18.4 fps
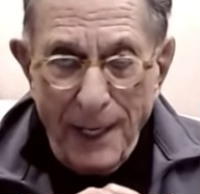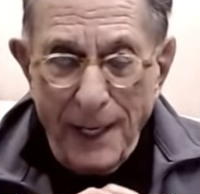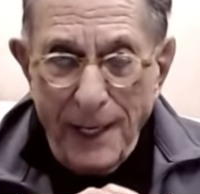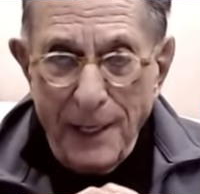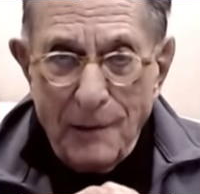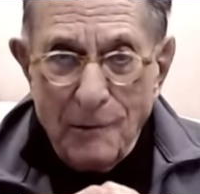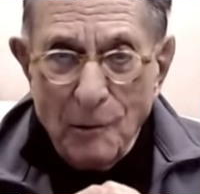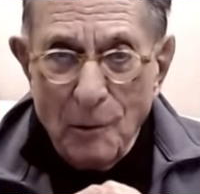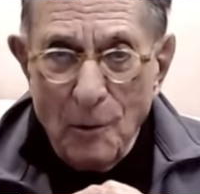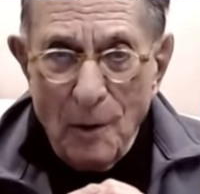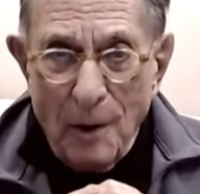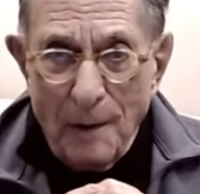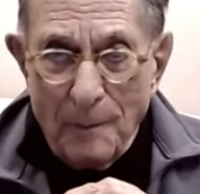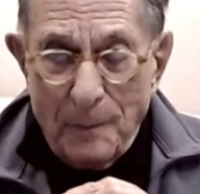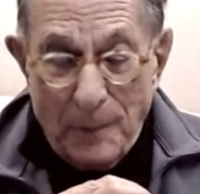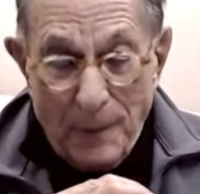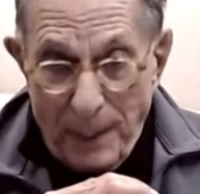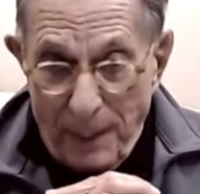He grew
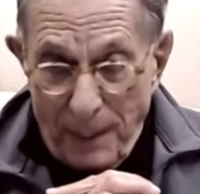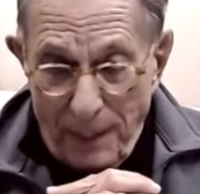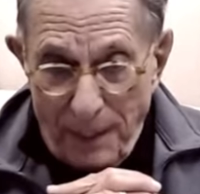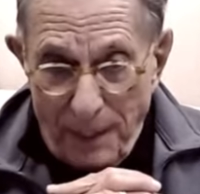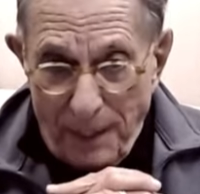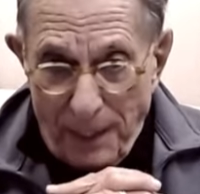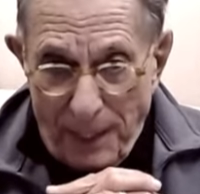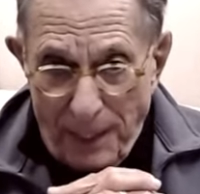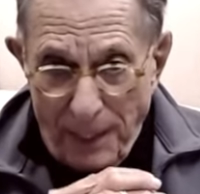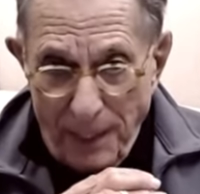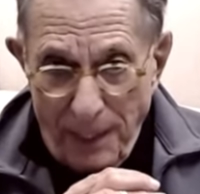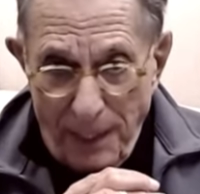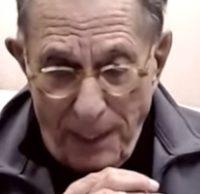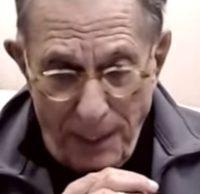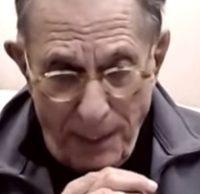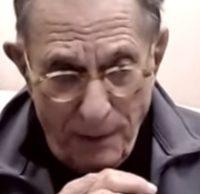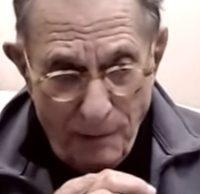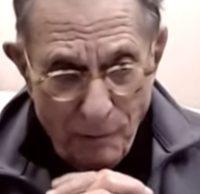up and eh,
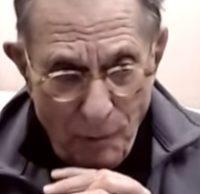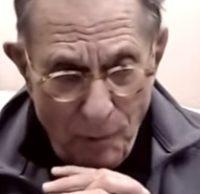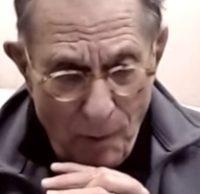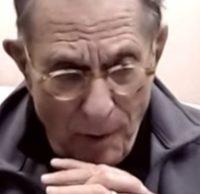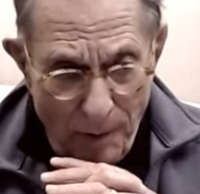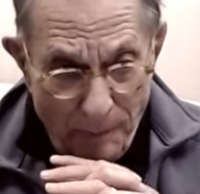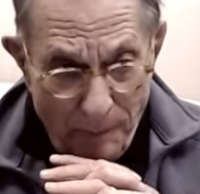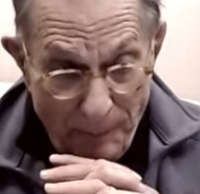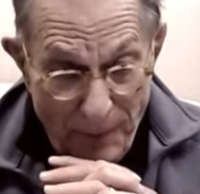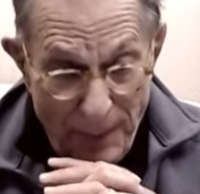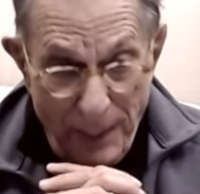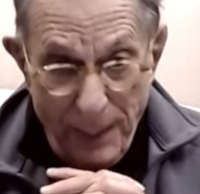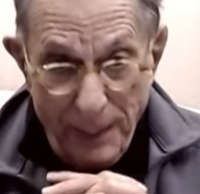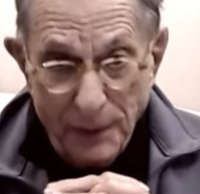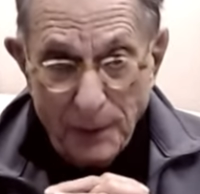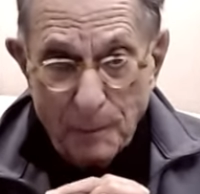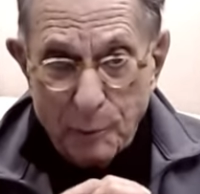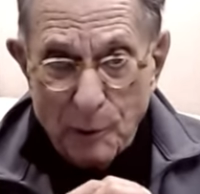he, he grew up
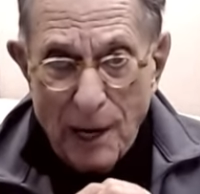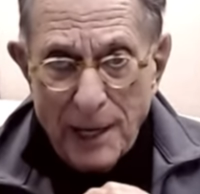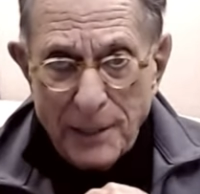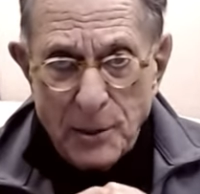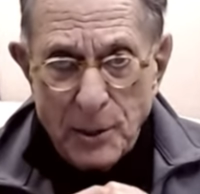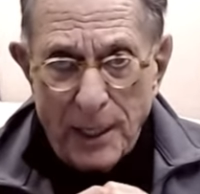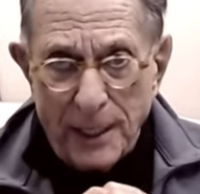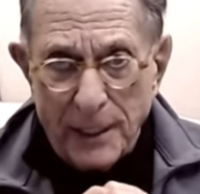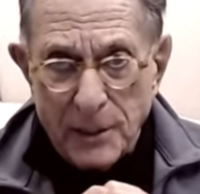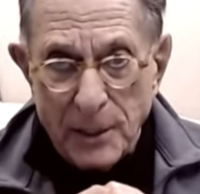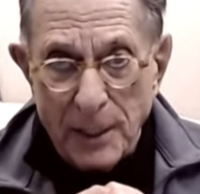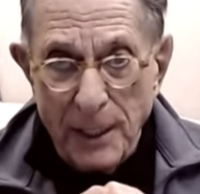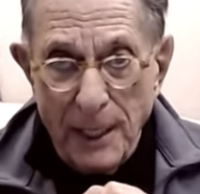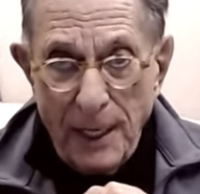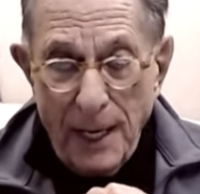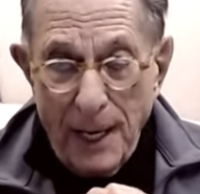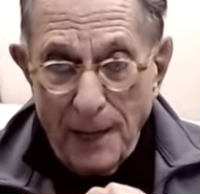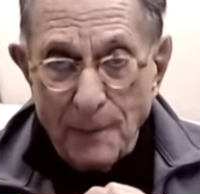in the projects,
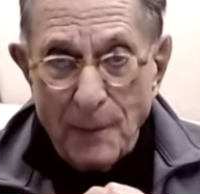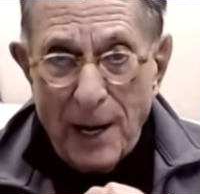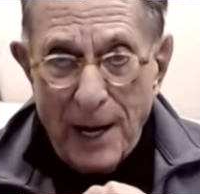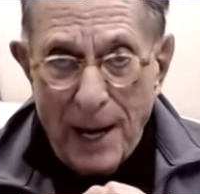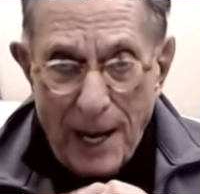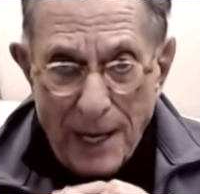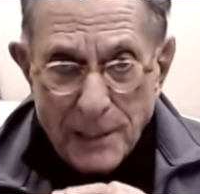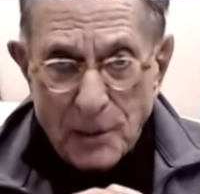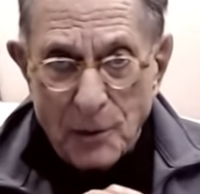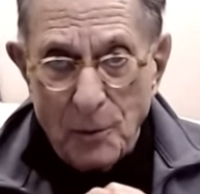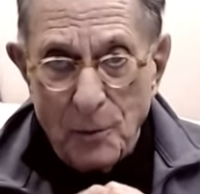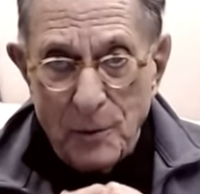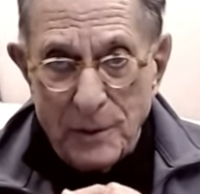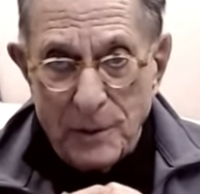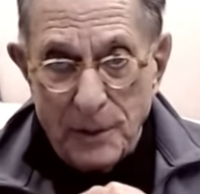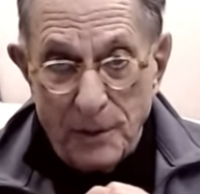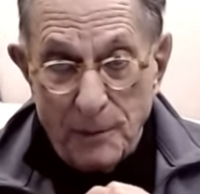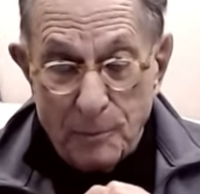and my high school
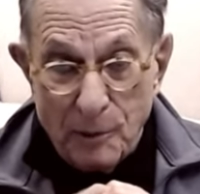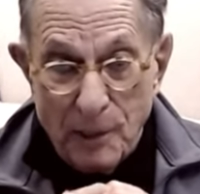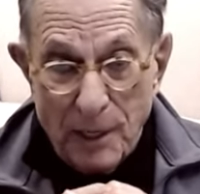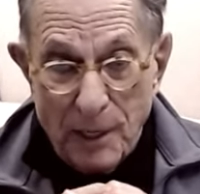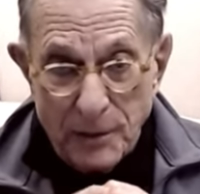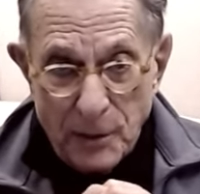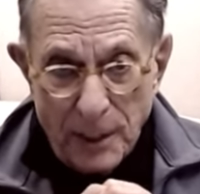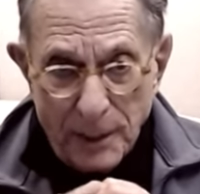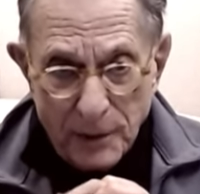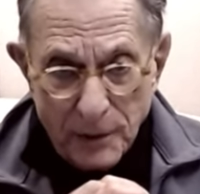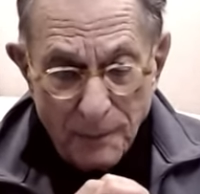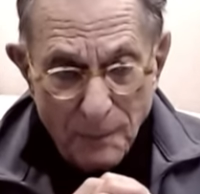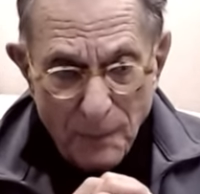was in the project.